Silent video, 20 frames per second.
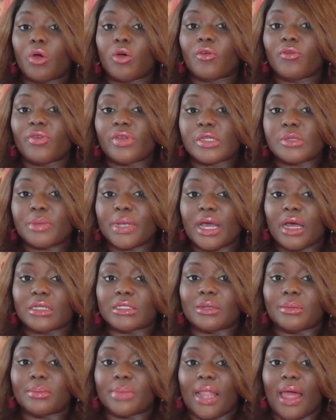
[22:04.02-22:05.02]
if it's because
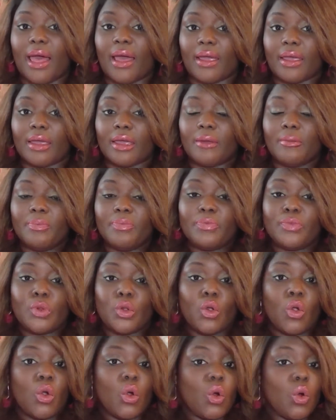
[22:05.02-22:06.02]
I'm black
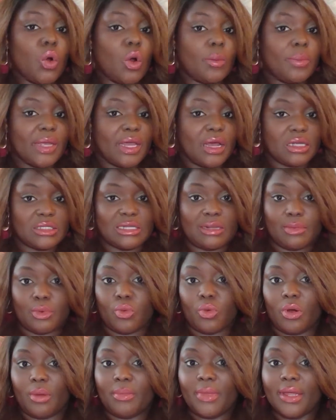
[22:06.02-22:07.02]
or because I'm a
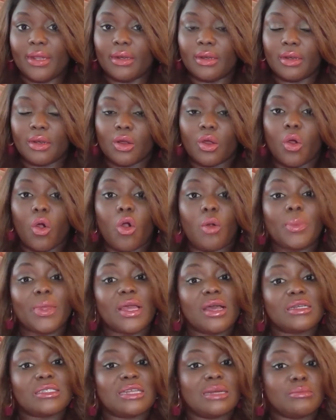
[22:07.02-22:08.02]
woman or
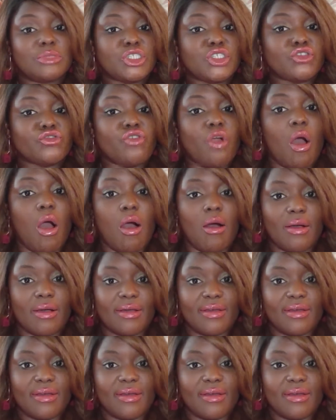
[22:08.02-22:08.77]
because I'm strong.